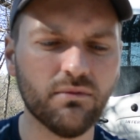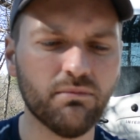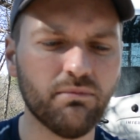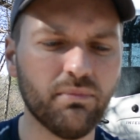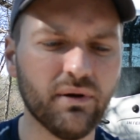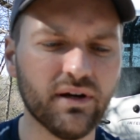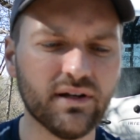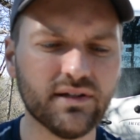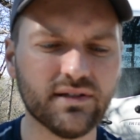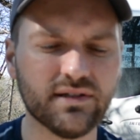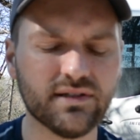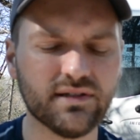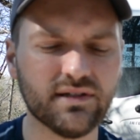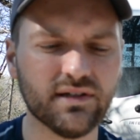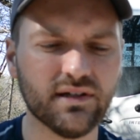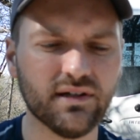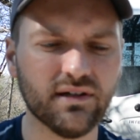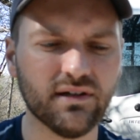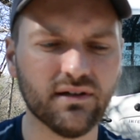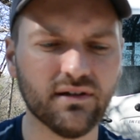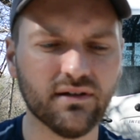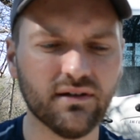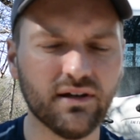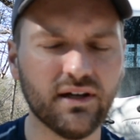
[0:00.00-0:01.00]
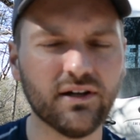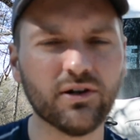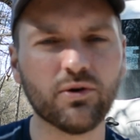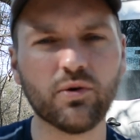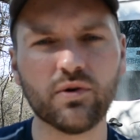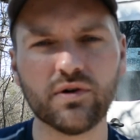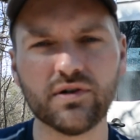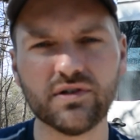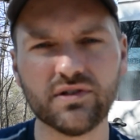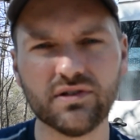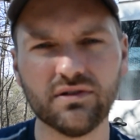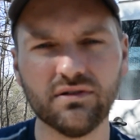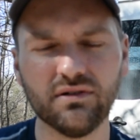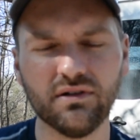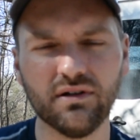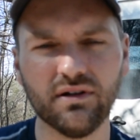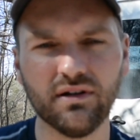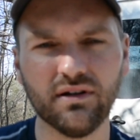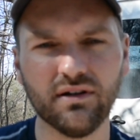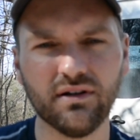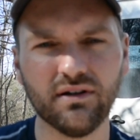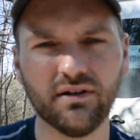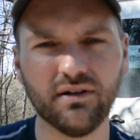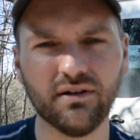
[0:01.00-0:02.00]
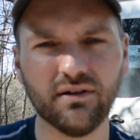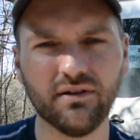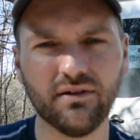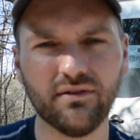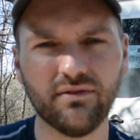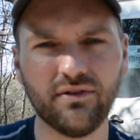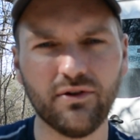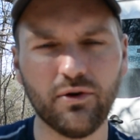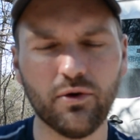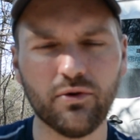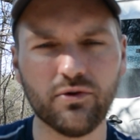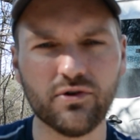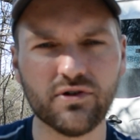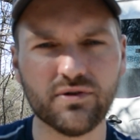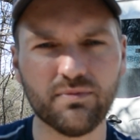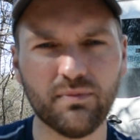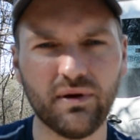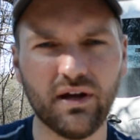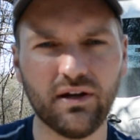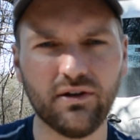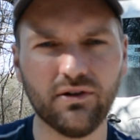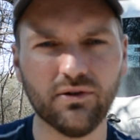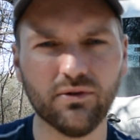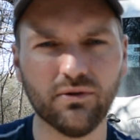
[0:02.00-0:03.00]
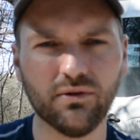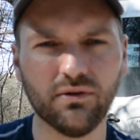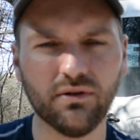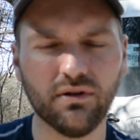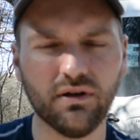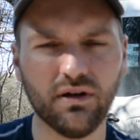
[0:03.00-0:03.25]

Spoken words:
of course, the owner's manual